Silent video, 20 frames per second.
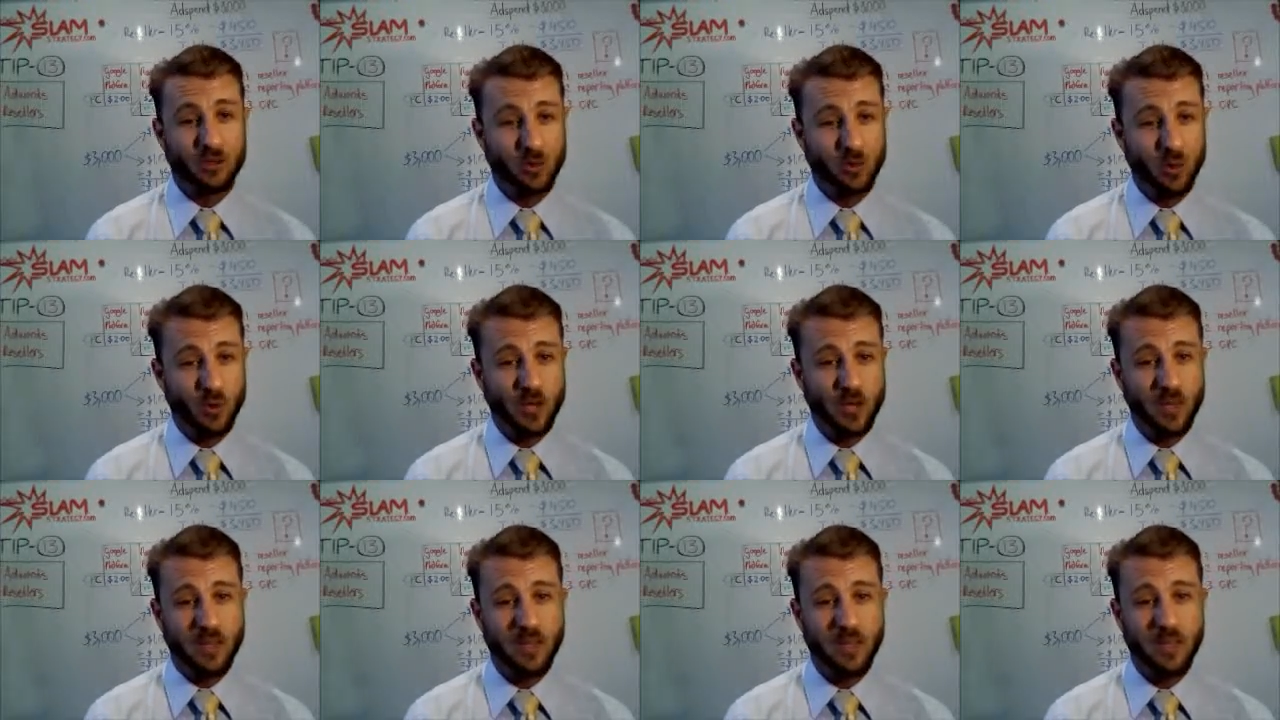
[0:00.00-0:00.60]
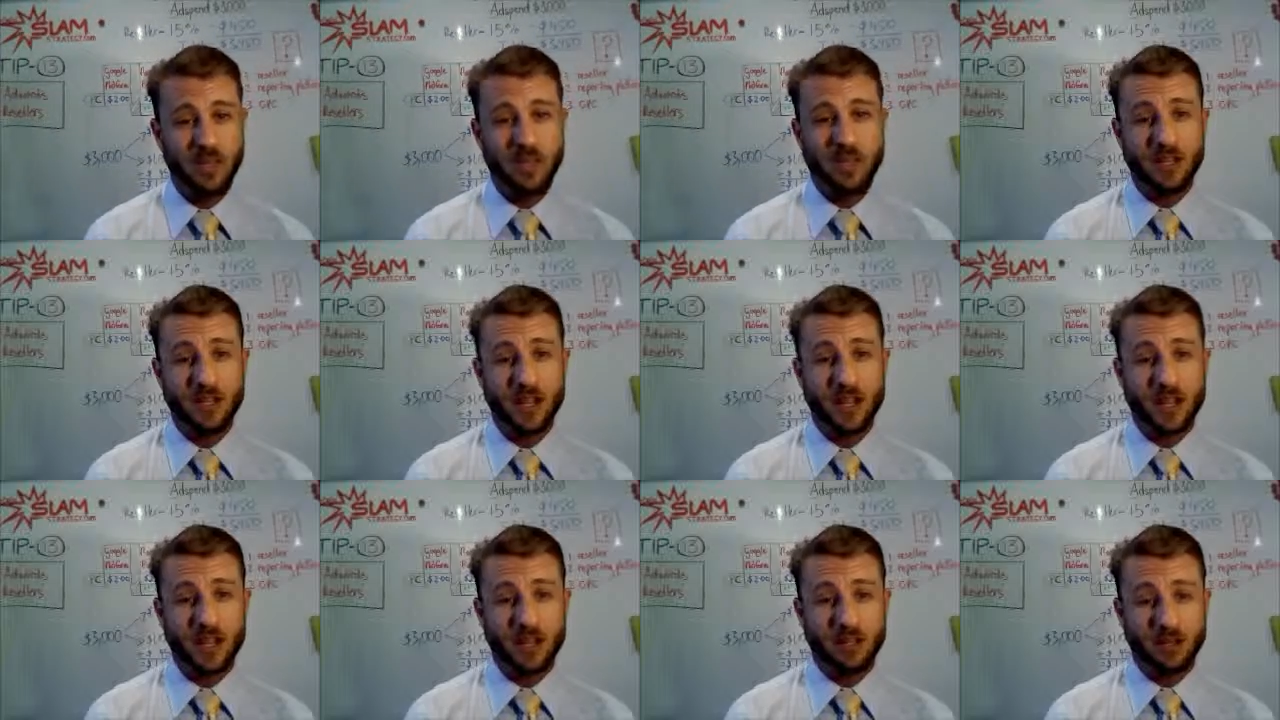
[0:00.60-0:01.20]
Twitter,
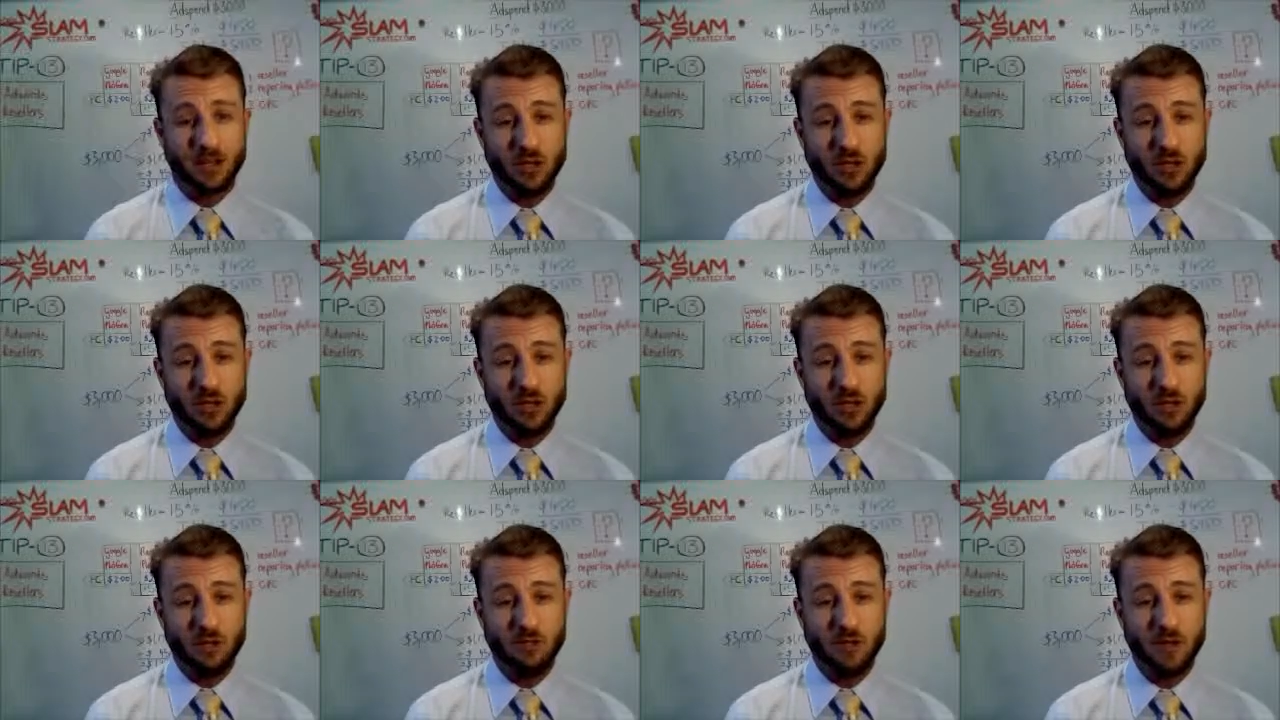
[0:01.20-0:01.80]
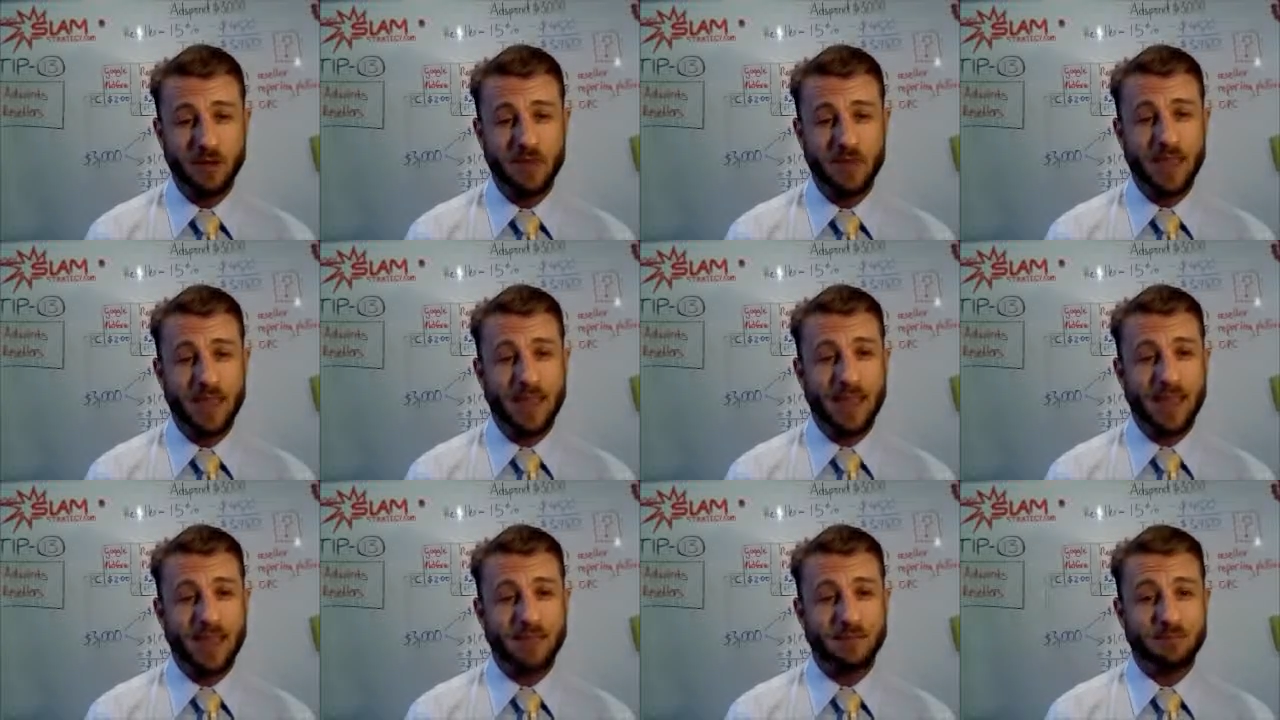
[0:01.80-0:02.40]
YouTube,
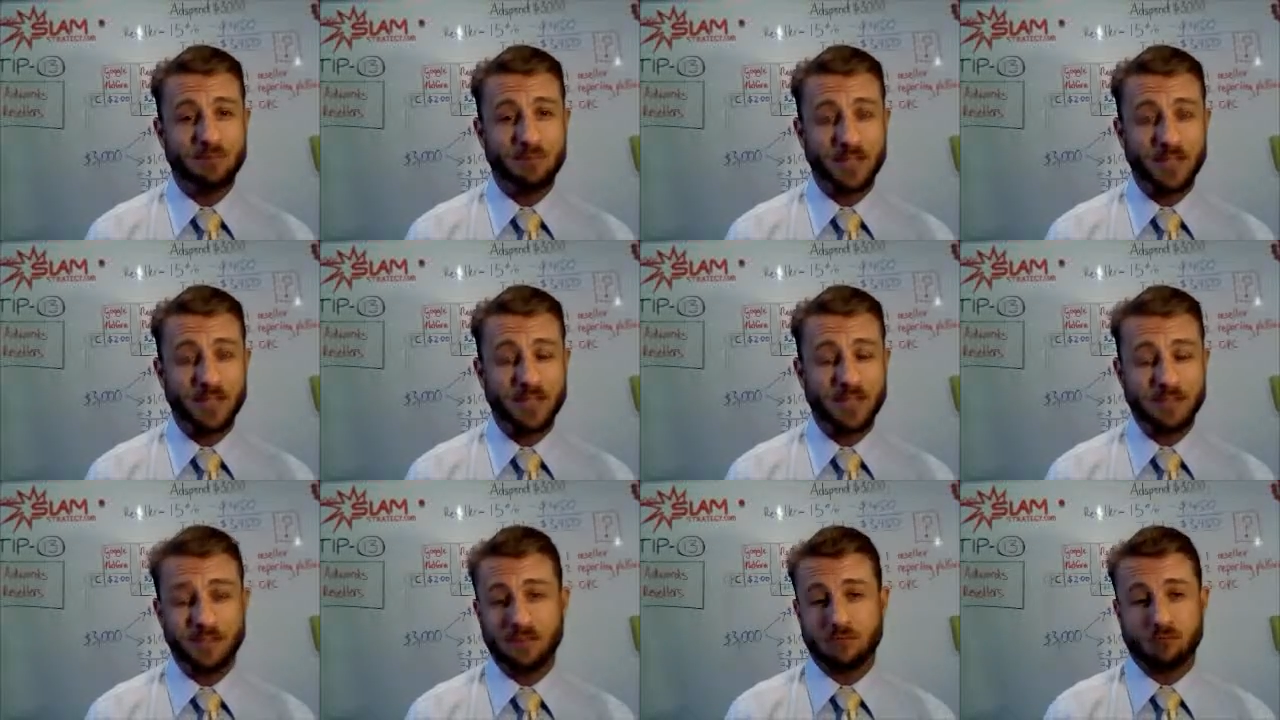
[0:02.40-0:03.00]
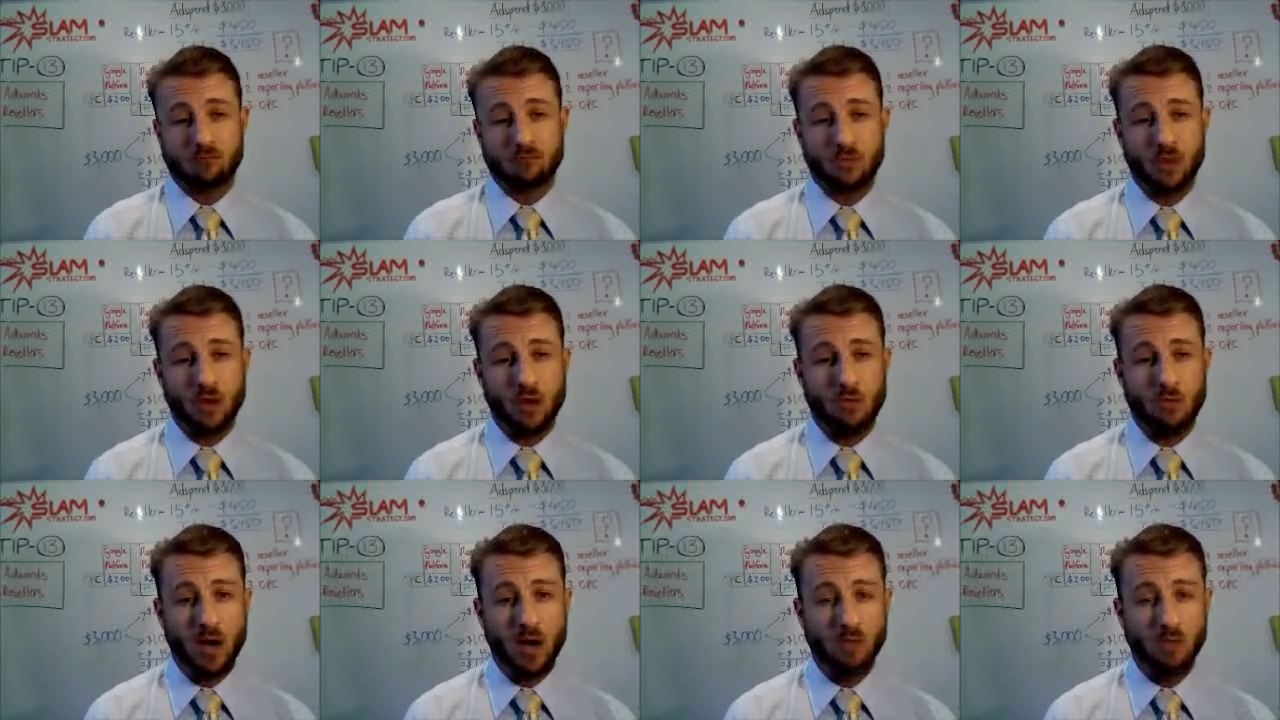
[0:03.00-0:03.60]
and please
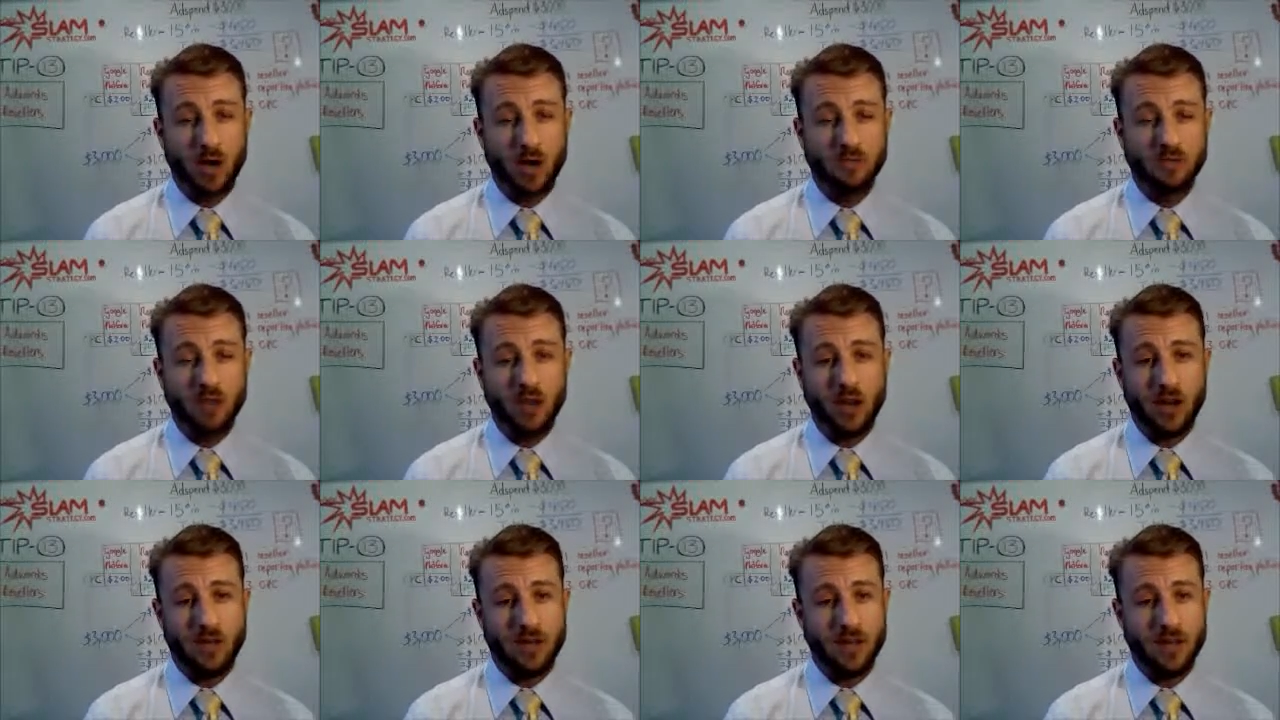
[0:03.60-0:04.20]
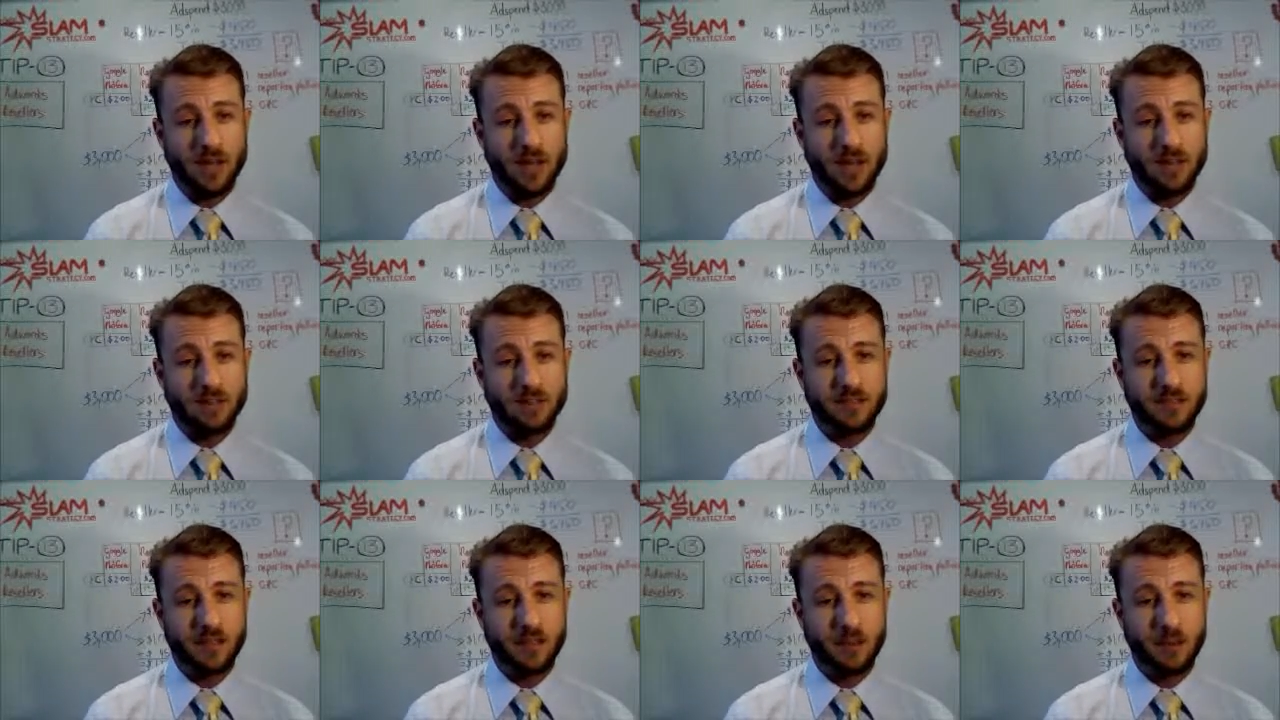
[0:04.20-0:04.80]
go to our website
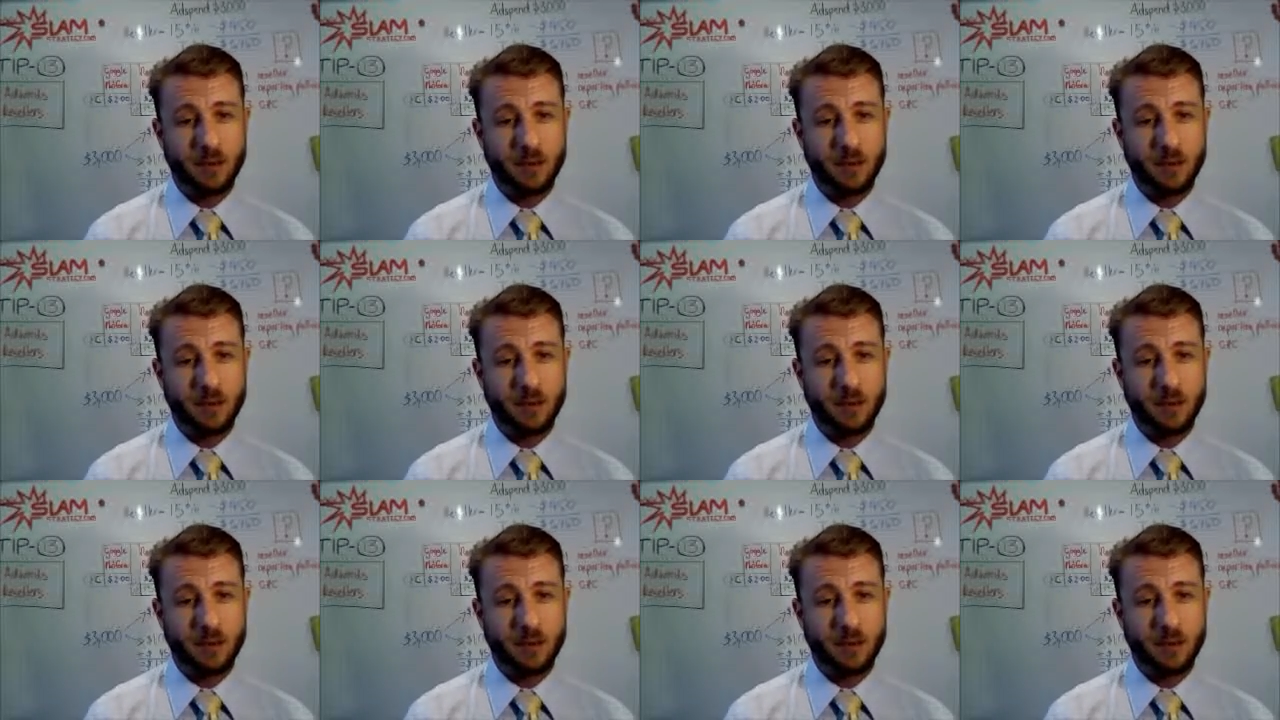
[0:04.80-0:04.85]
and